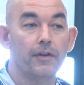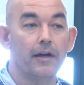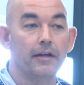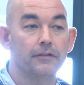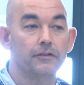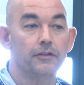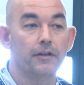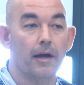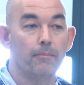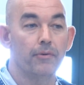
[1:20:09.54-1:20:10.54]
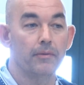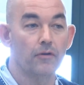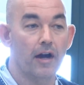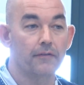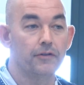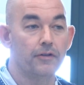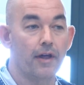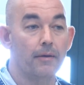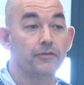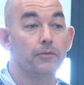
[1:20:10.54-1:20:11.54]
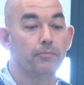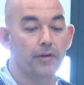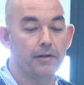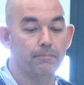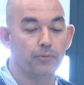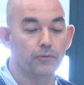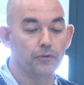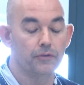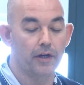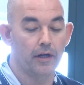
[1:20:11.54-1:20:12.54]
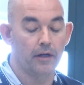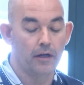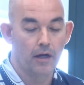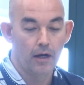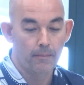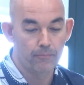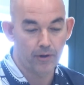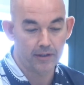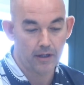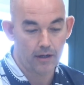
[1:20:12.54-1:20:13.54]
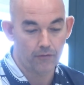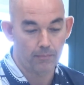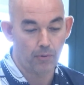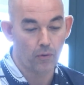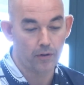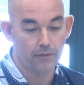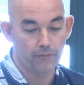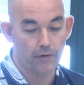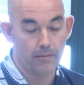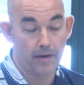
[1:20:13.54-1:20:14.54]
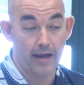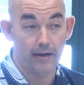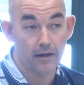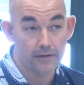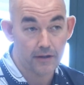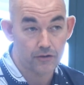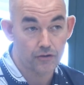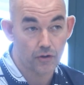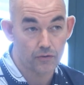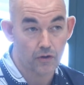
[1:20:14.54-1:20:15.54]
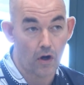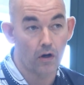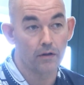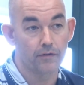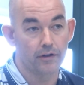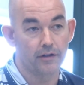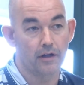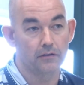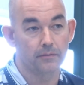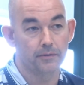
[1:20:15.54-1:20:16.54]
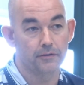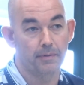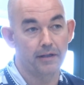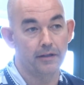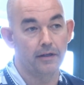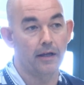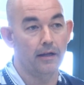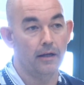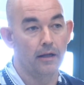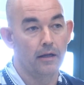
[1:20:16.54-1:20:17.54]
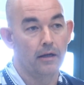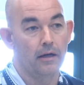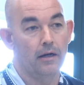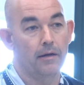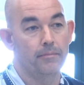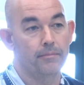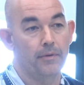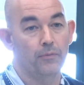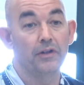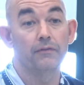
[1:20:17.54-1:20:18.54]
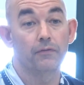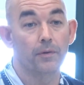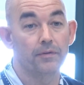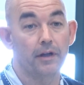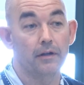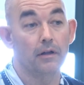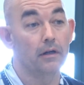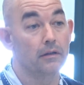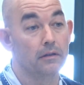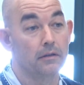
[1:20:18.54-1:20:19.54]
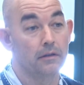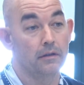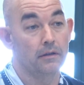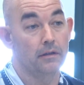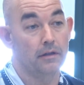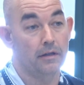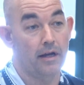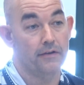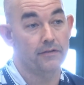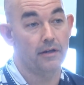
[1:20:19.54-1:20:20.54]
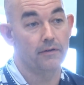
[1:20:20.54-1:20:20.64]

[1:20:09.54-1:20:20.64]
that answer to that. Brent will have to do that. So Brent got a report from Aon that shows all of our deductibles paid to date, and we can forward that along. It has that.